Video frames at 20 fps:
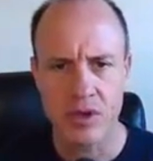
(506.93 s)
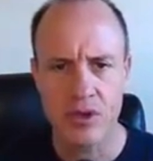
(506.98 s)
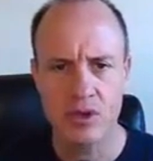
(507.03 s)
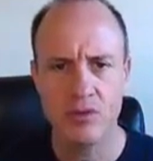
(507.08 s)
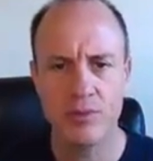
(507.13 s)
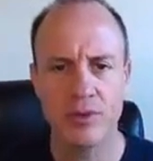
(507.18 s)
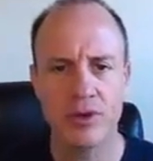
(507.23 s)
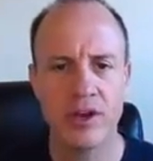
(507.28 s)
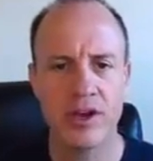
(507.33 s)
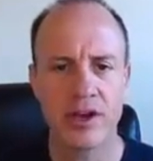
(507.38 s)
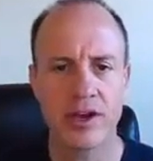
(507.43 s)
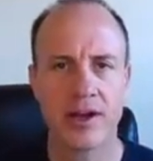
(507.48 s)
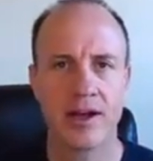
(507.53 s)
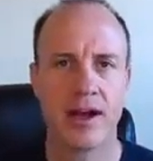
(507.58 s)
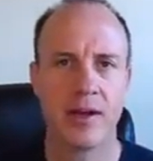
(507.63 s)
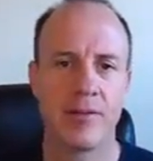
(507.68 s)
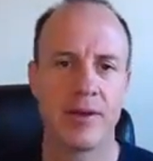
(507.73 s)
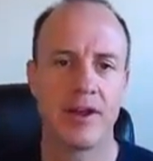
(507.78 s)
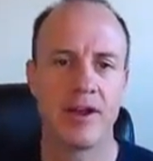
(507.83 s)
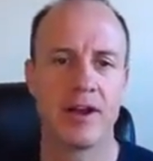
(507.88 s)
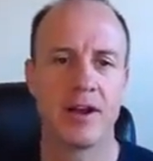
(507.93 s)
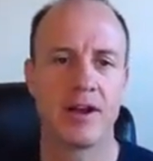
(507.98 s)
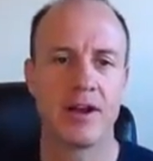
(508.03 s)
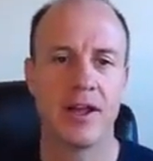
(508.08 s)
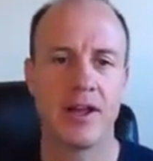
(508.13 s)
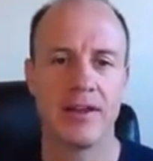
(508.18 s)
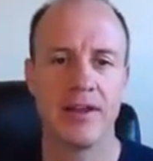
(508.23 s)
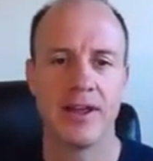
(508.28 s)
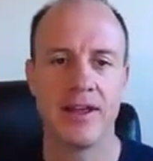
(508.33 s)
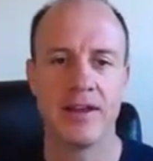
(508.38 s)
You put in a comment here,
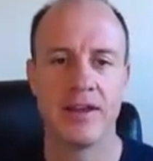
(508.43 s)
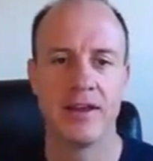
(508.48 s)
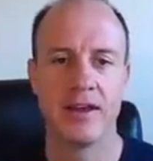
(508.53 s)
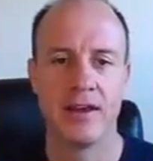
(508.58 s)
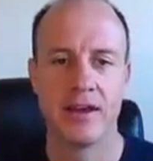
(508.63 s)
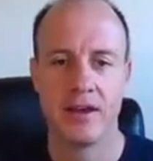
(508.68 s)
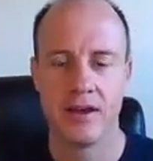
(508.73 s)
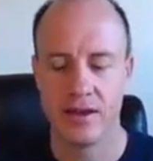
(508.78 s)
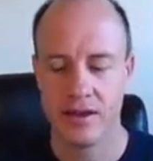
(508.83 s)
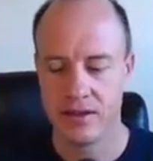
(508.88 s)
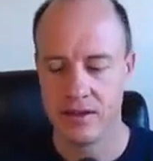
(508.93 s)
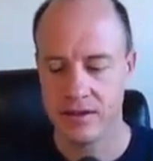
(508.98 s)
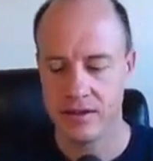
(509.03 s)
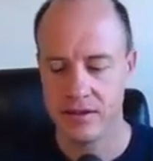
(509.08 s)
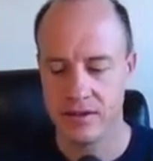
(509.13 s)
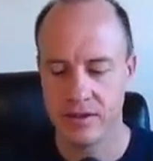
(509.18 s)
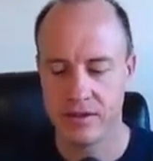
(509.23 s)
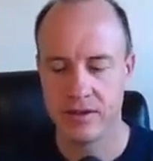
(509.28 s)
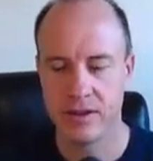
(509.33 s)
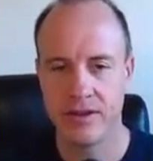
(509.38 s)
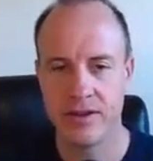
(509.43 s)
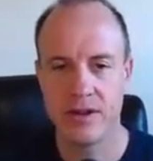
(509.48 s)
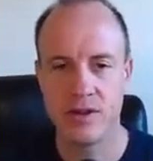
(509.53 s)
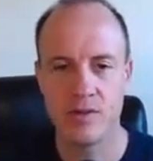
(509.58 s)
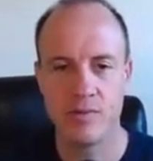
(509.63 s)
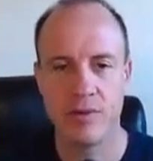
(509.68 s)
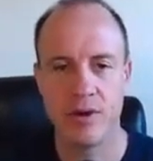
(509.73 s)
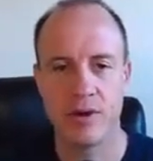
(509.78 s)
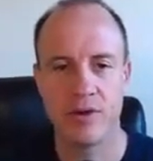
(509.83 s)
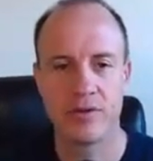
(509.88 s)
and then
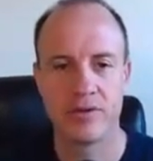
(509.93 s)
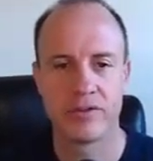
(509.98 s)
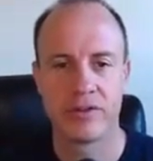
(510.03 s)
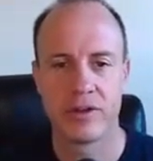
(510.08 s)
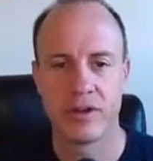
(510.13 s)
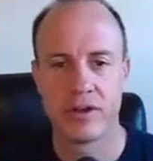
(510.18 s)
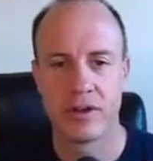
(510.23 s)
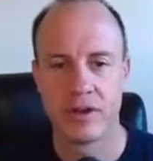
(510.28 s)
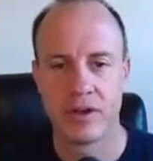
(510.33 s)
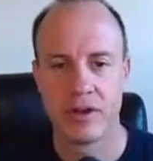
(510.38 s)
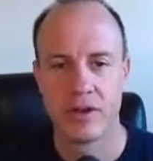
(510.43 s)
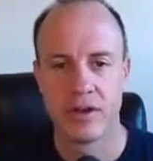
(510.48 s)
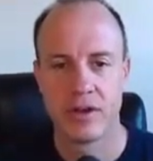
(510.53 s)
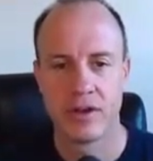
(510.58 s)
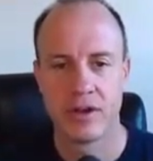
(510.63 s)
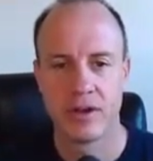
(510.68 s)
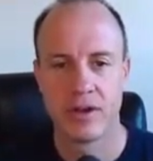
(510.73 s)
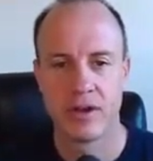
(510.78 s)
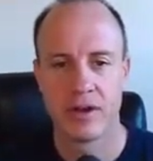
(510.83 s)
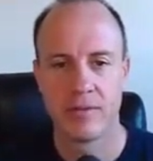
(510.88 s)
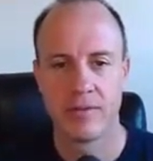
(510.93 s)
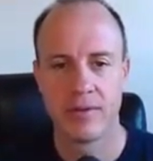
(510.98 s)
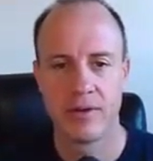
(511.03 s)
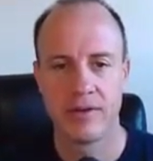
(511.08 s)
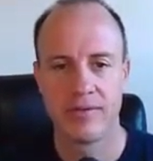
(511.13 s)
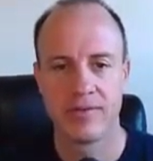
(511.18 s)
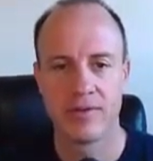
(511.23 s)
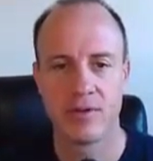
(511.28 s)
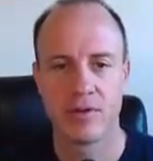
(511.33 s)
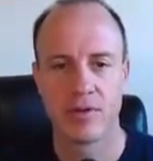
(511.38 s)
you post
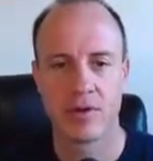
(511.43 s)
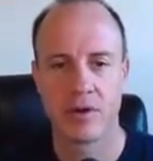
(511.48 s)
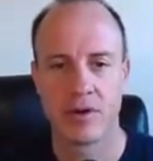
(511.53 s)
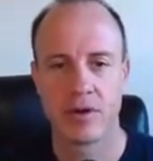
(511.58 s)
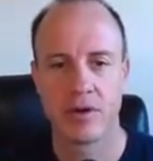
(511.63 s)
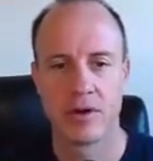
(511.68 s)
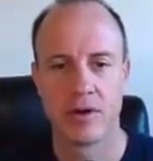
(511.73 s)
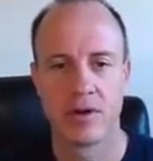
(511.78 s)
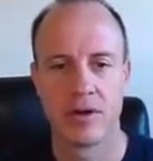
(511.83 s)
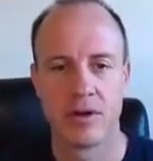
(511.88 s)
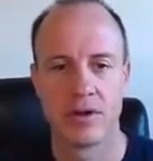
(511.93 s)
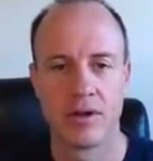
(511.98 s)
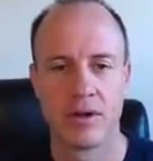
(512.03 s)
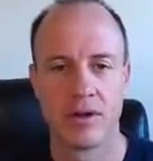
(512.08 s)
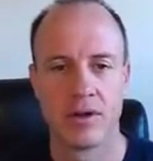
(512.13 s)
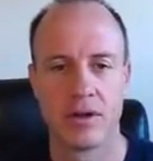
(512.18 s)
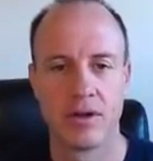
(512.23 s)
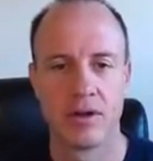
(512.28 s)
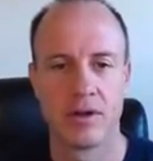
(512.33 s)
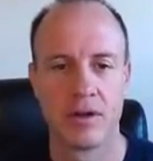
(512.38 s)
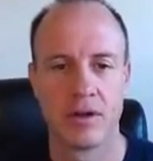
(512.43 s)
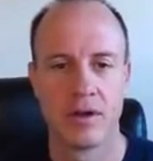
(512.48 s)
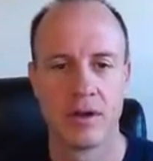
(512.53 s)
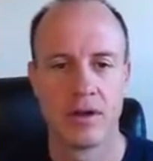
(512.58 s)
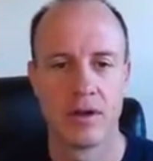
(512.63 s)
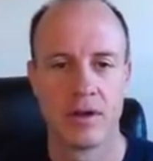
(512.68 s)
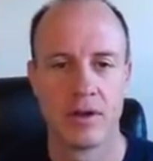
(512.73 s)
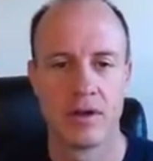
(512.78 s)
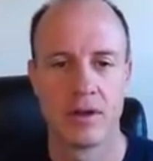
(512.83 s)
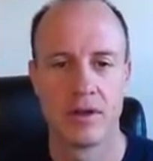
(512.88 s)
if you're
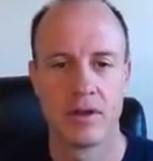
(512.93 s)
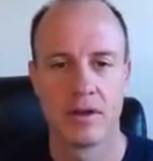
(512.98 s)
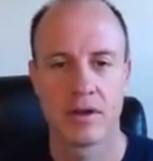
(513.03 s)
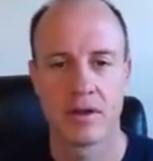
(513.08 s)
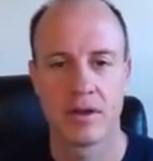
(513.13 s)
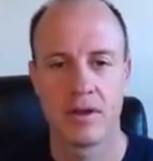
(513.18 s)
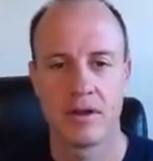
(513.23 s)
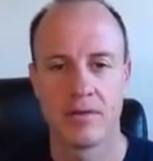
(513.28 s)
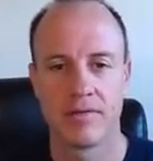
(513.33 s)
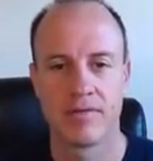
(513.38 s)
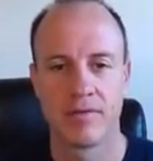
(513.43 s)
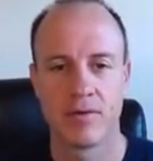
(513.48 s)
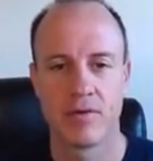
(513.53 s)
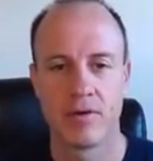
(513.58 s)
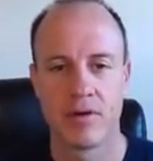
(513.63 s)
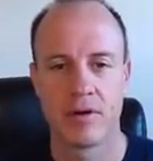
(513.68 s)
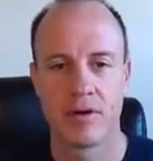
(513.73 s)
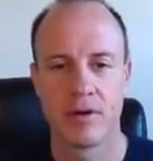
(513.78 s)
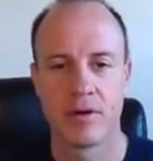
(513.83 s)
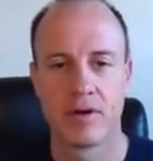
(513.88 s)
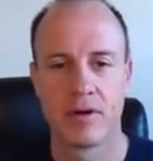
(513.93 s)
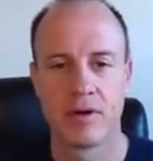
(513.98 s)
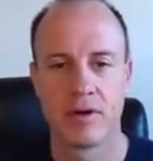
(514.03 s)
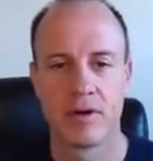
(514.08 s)
looking for